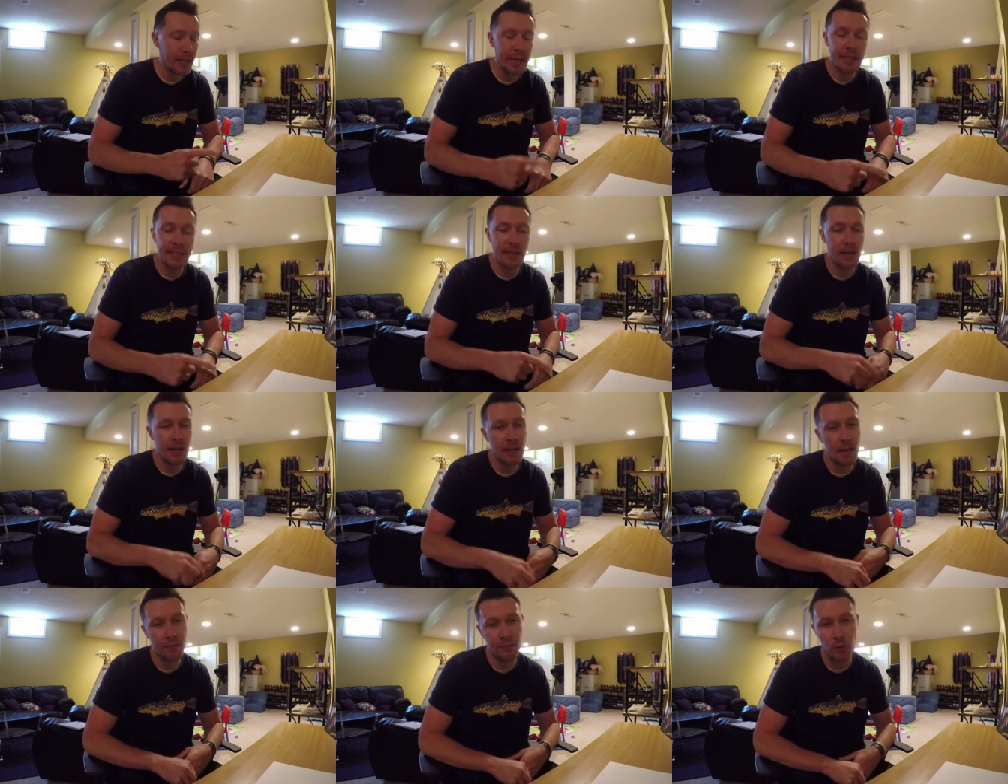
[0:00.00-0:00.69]
isn't
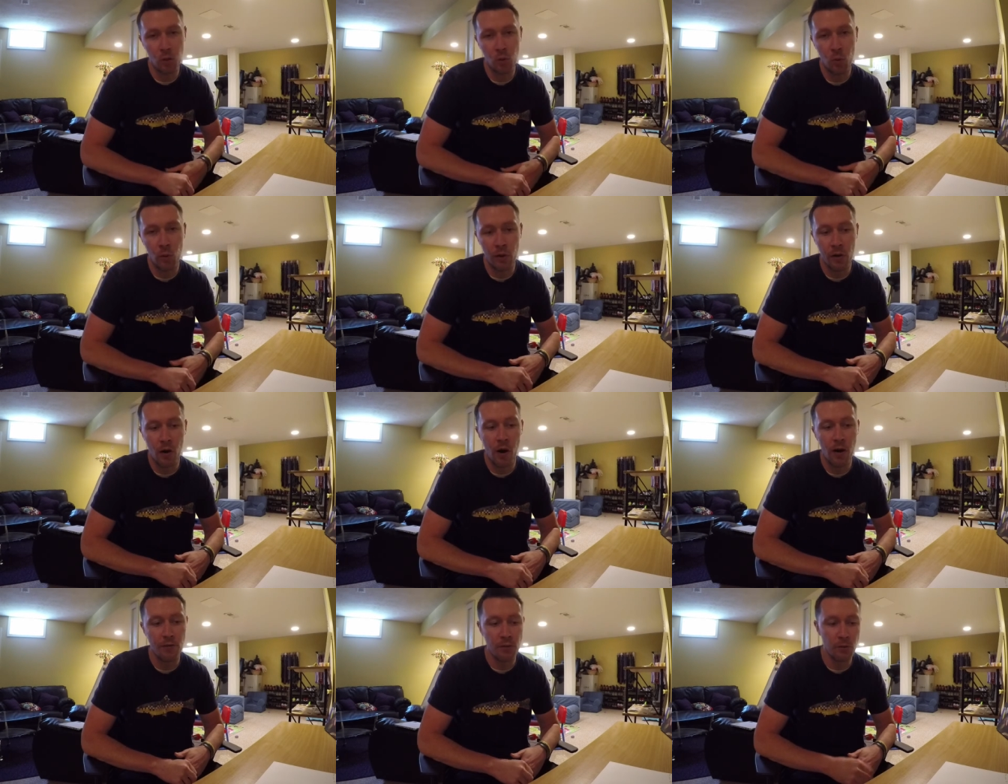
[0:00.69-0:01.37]
enough to cool it
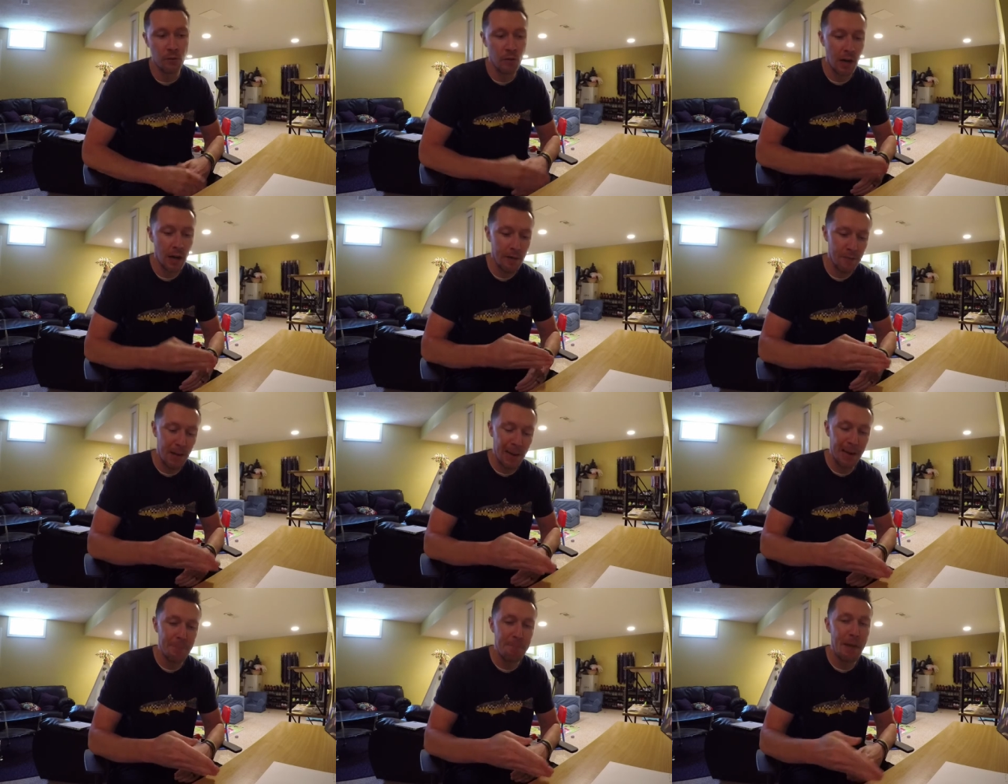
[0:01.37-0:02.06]
off so try to
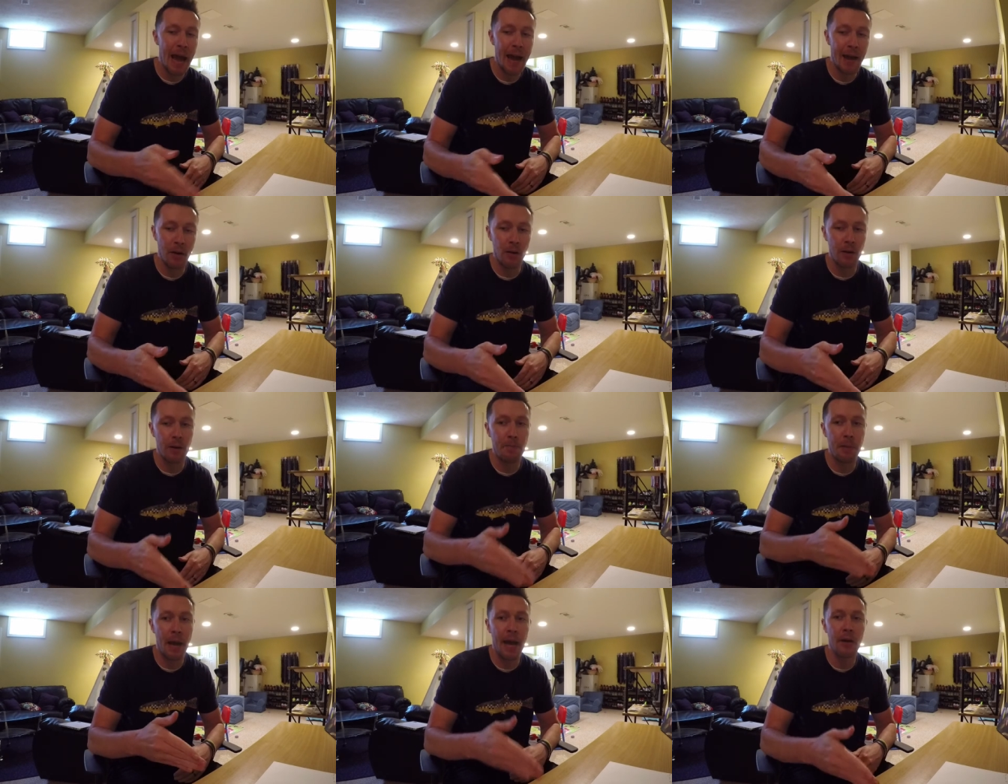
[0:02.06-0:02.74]
find a
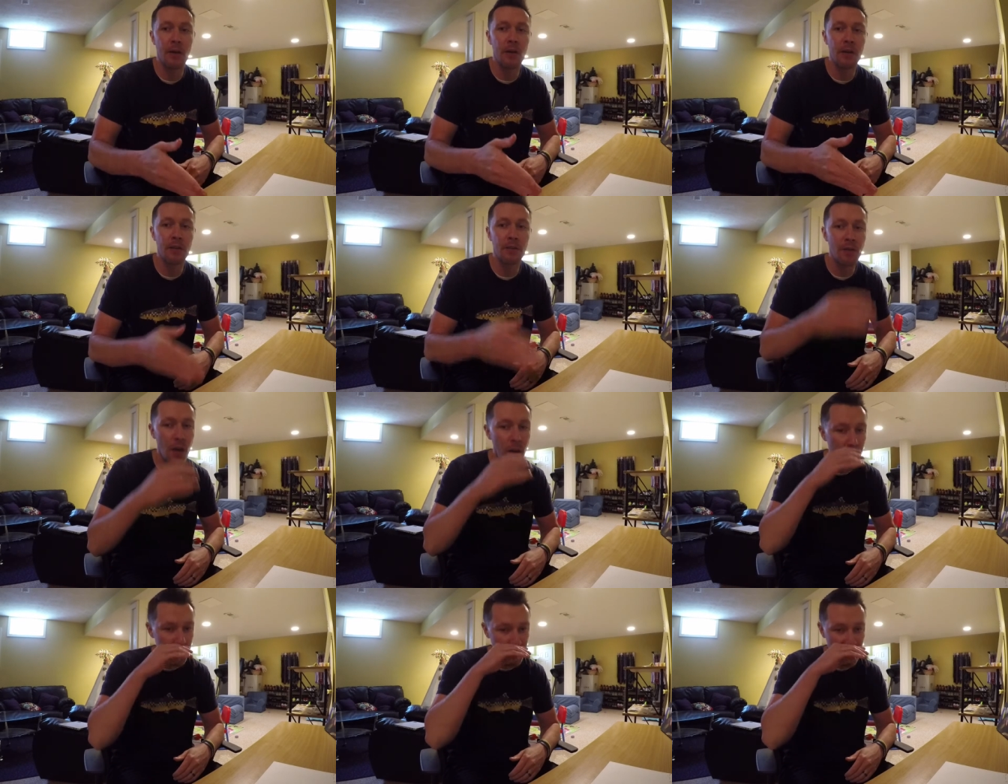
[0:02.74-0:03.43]
pattern a pattern
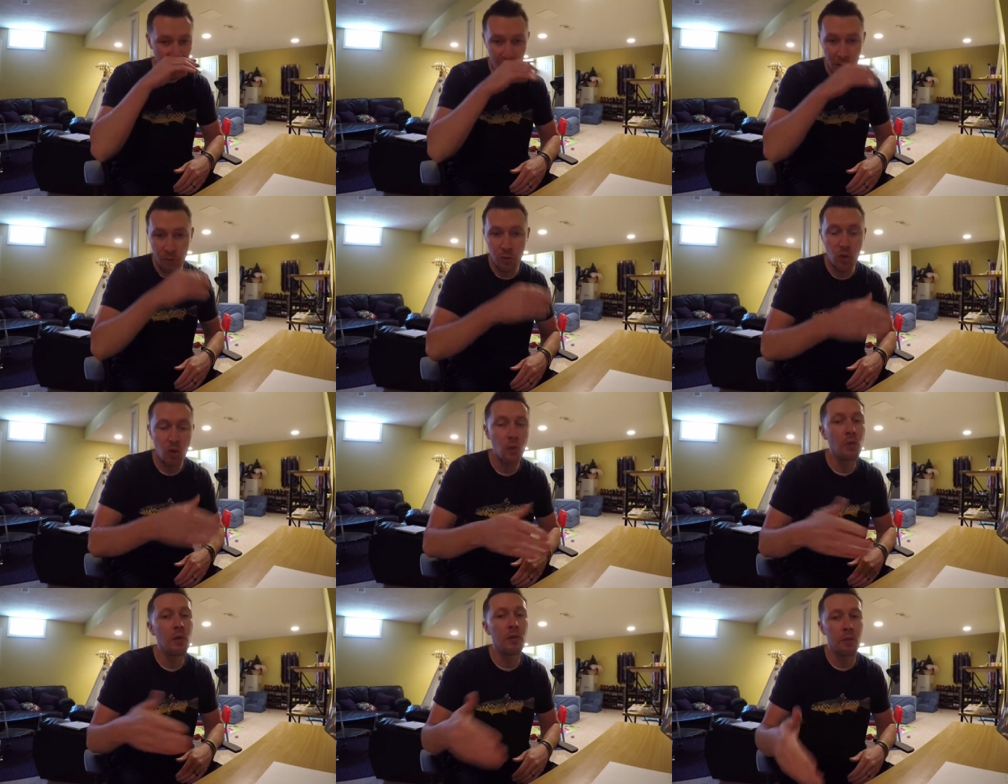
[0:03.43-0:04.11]
of you know
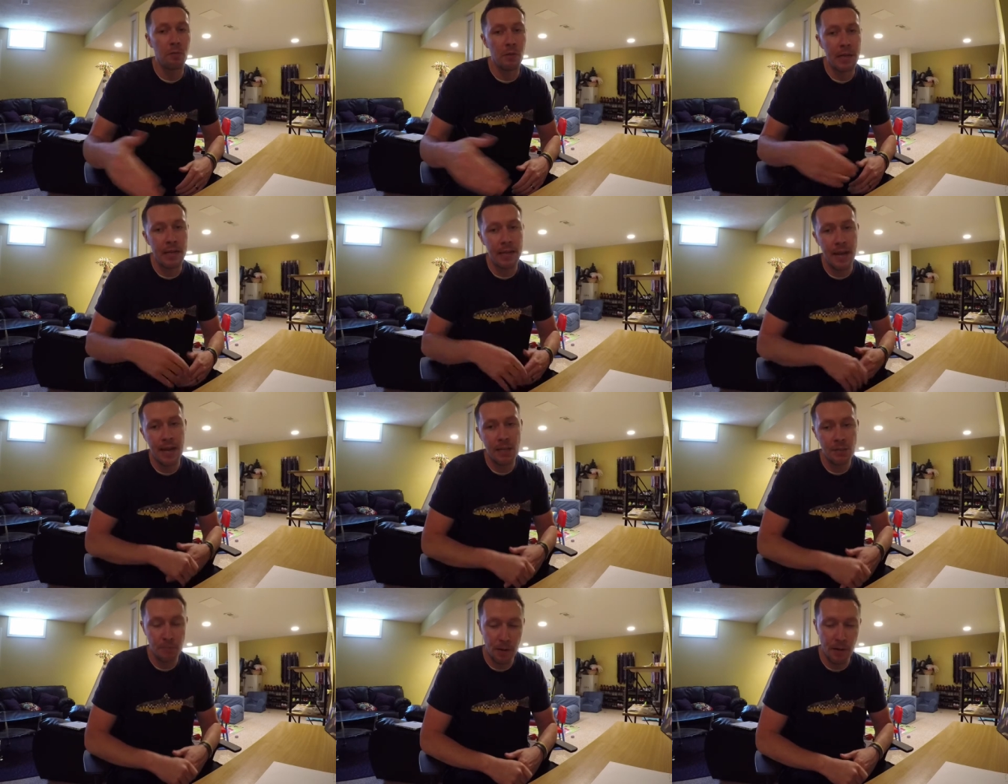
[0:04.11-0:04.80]
two or three
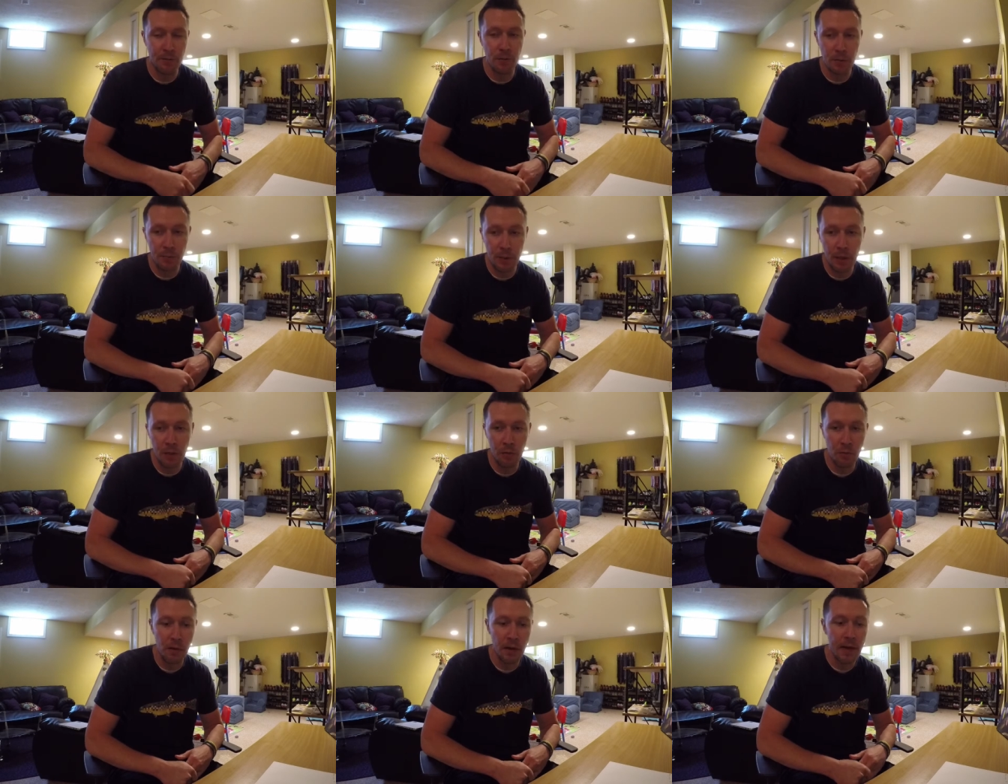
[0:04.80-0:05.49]
days preferably
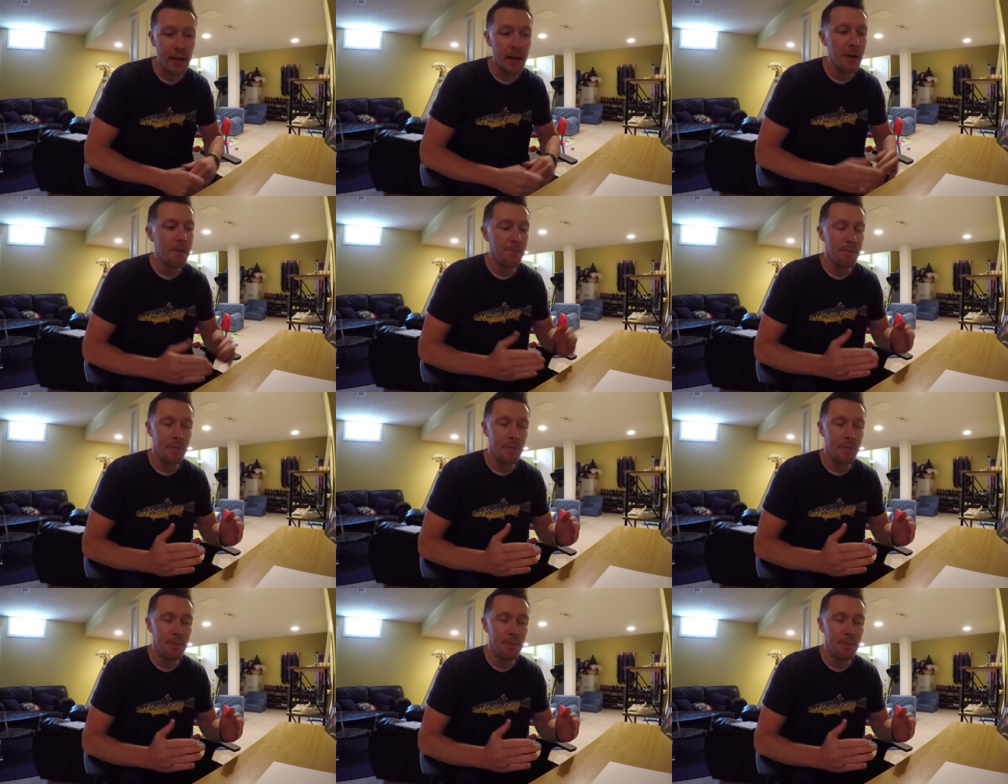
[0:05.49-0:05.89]
three